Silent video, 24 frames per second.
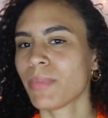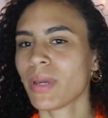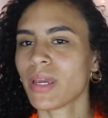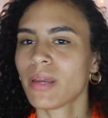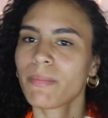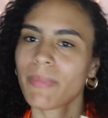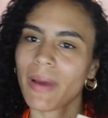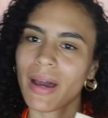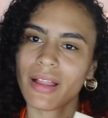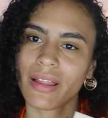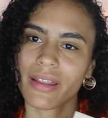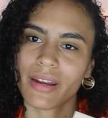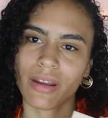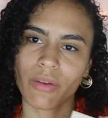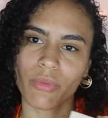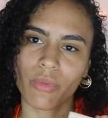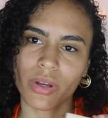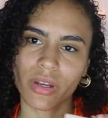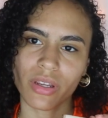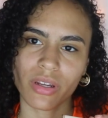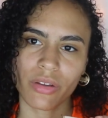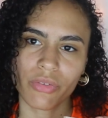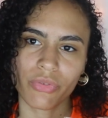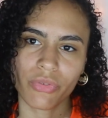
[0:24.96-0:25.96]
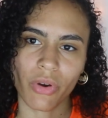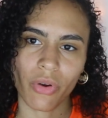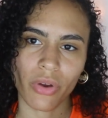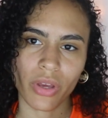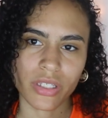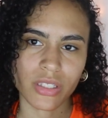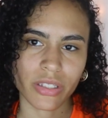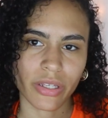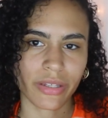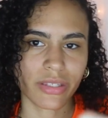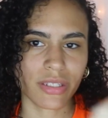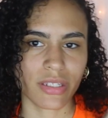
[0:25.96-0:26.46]
The main palette I wanted to
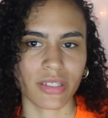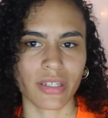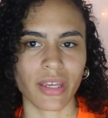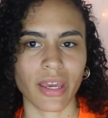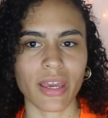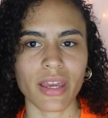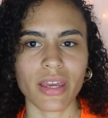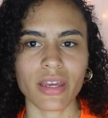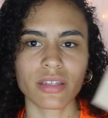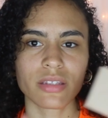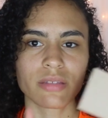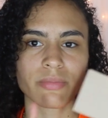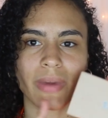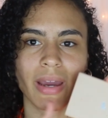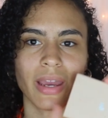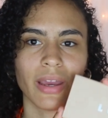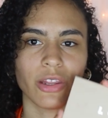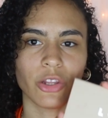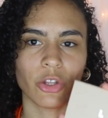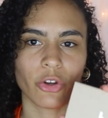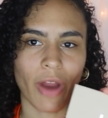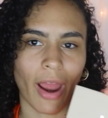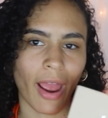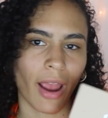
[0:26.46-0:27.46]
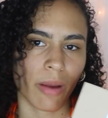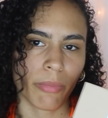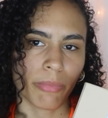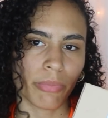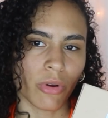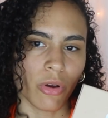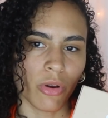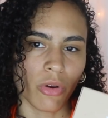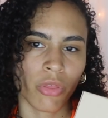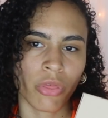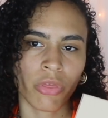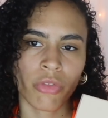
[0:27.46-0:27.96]
focus on today is my Lorac
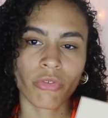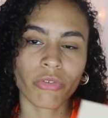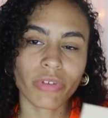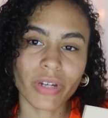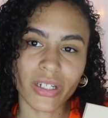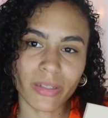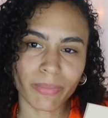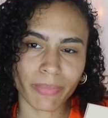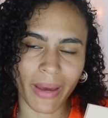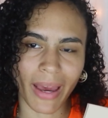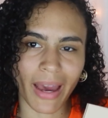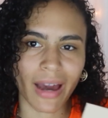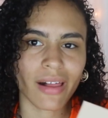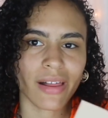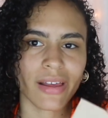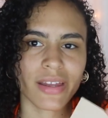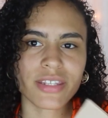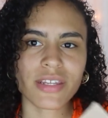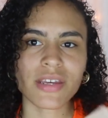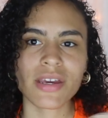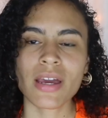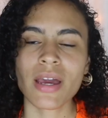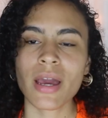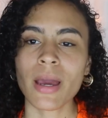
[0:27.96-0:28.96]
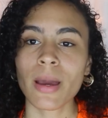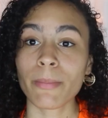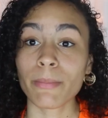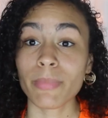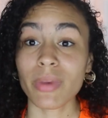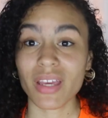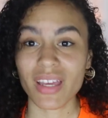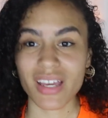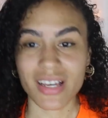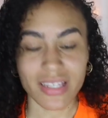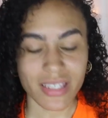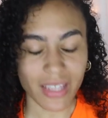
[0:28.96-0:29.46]
Pro 3 palette
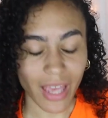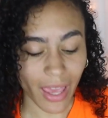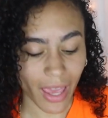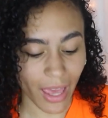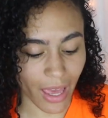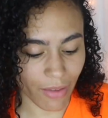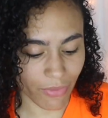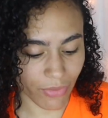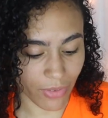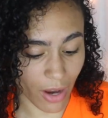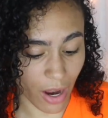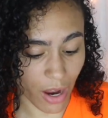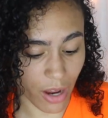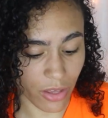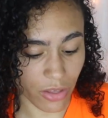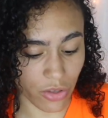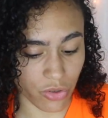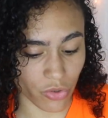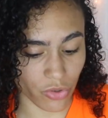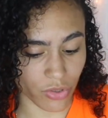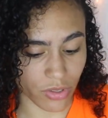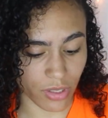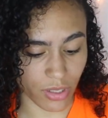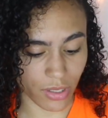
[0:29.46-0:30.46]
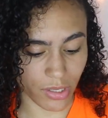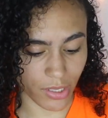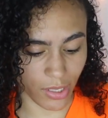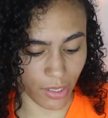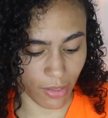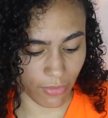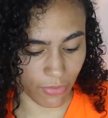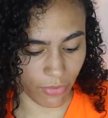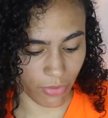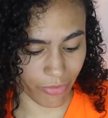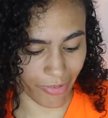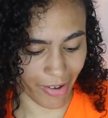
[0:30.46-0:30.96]
because I have not used this
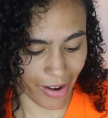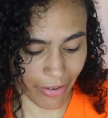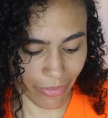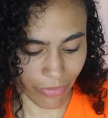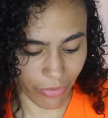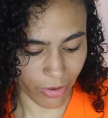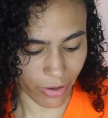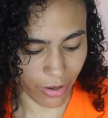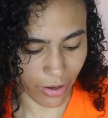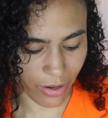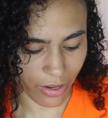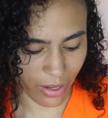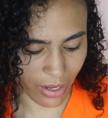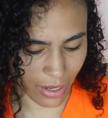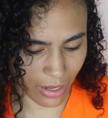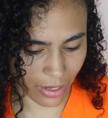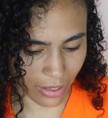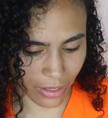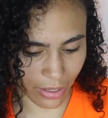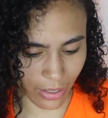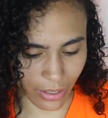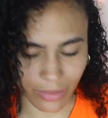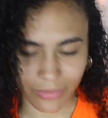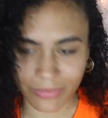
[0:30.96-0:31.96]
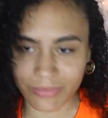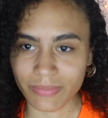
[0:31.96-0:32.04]
in forever and